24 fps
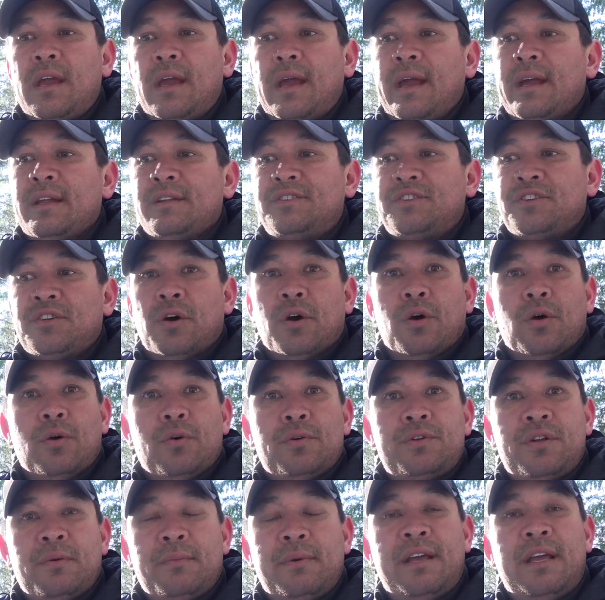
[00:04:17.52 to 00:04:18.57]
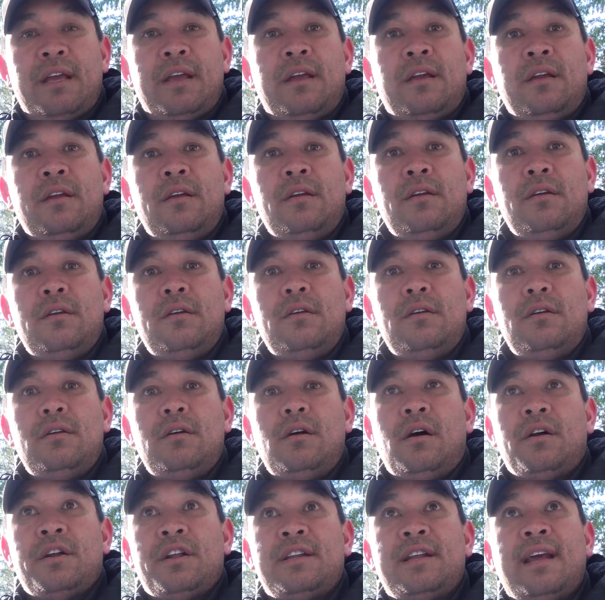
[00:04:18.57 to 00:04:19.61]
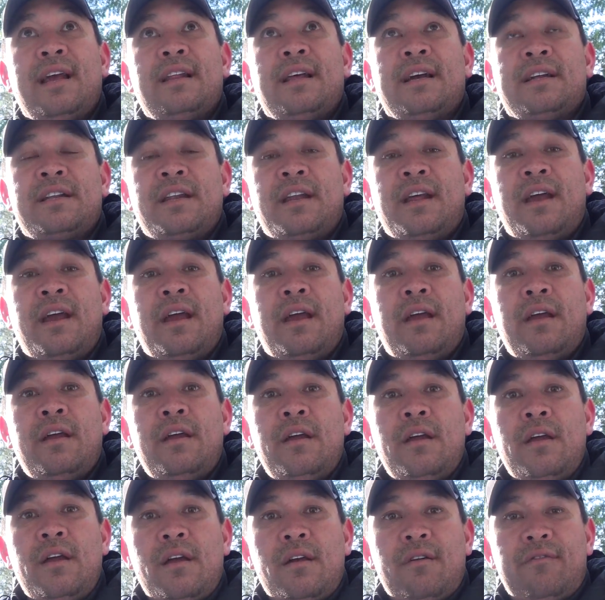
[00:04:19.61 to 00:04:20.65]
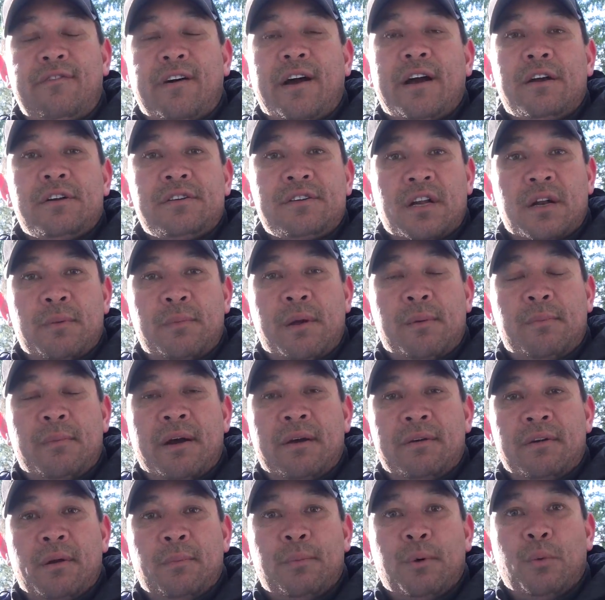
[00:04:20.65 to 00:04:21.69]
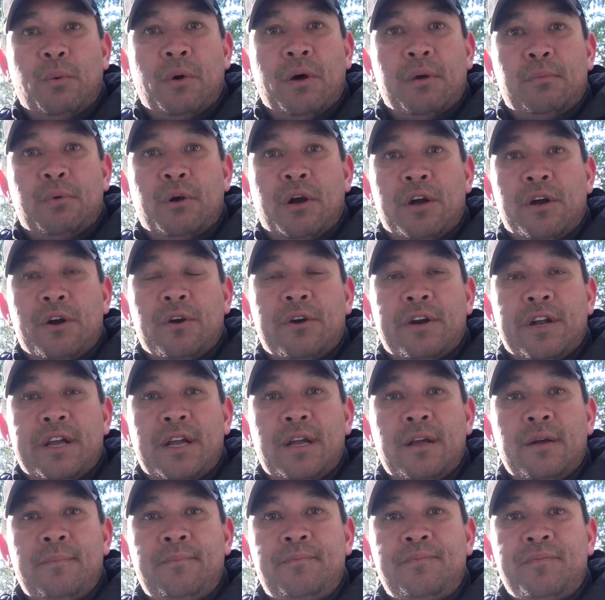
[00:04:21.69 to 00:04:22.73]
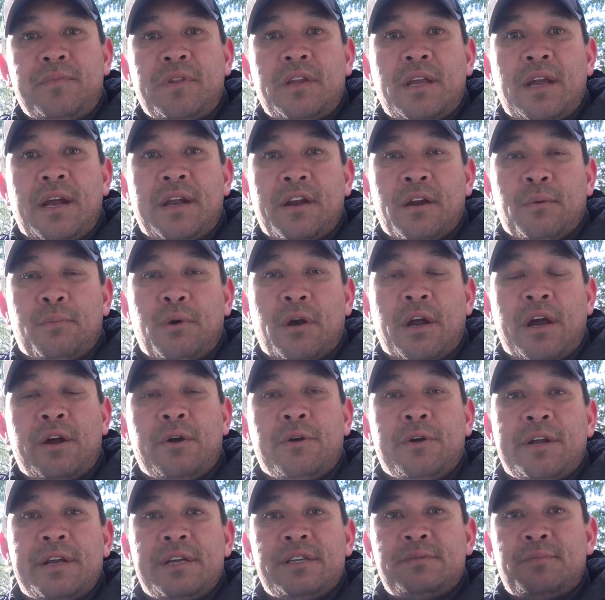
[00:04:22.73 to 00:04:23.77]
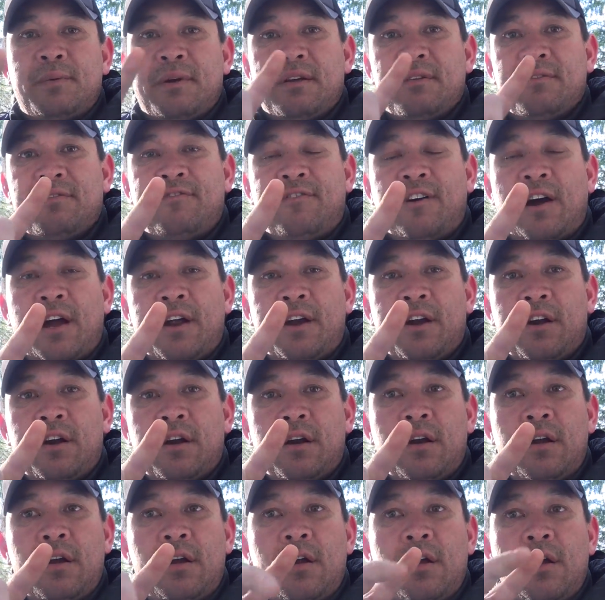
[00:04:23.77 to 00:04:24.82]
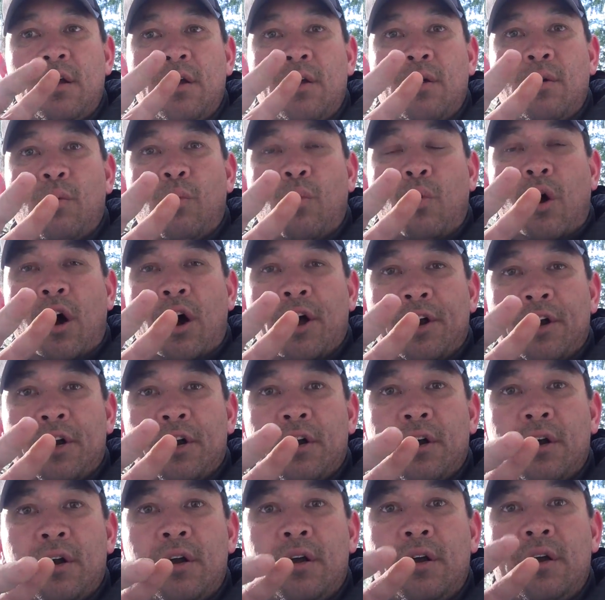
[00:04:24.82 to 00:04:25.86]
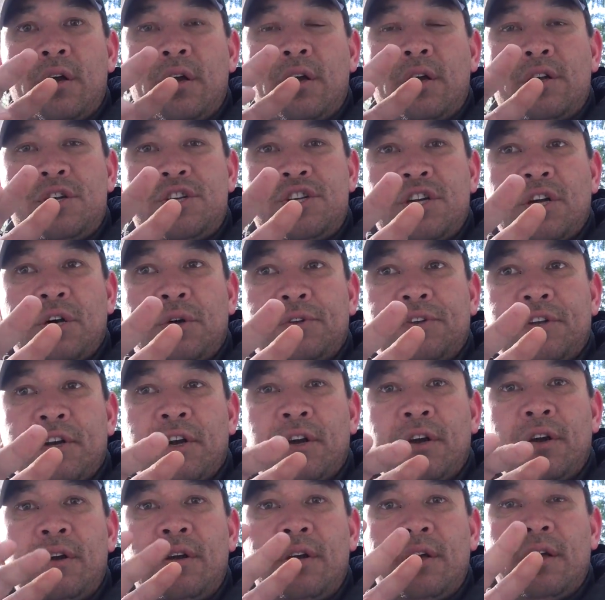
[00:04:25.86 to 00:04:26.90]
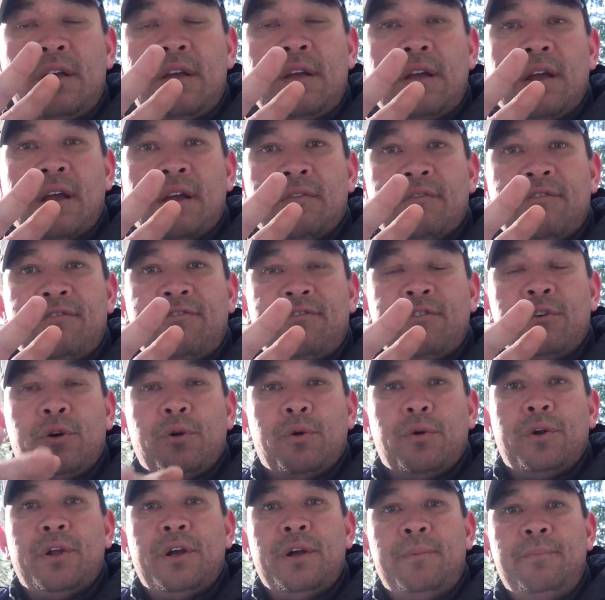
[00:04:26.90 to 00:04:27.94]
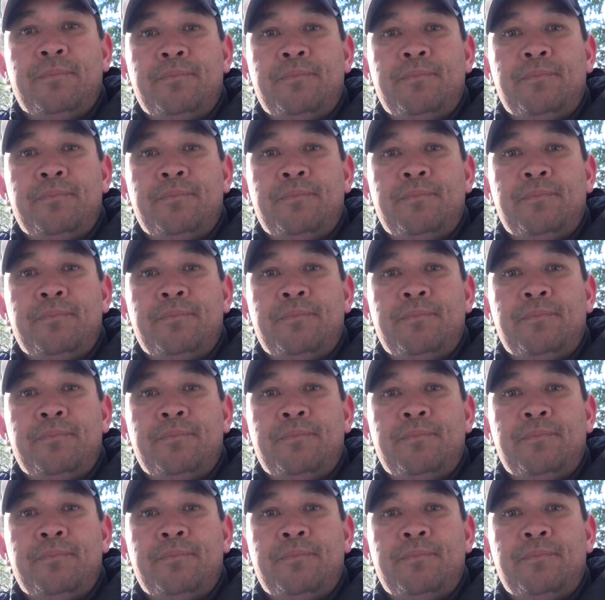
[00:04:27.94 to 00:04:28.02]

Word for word: And so to me, on a day like today, fire is going to be my number one priority. And your priorities being fire, water, shelter, and food.